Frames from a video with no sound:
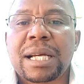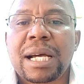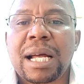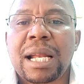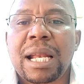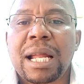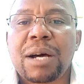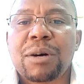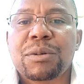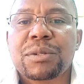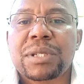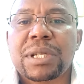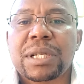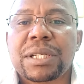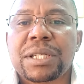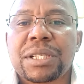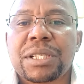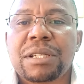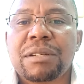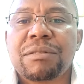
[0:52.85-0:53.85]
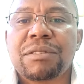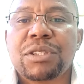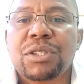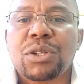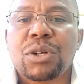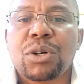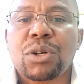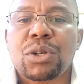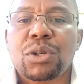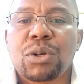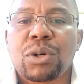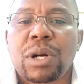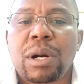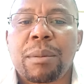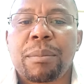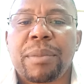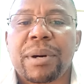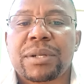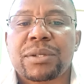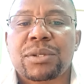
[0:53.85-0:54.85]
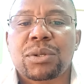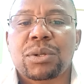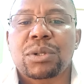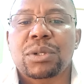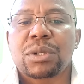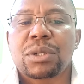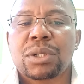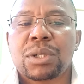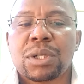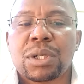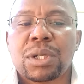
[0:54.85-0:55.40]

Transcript: allows an individual or a person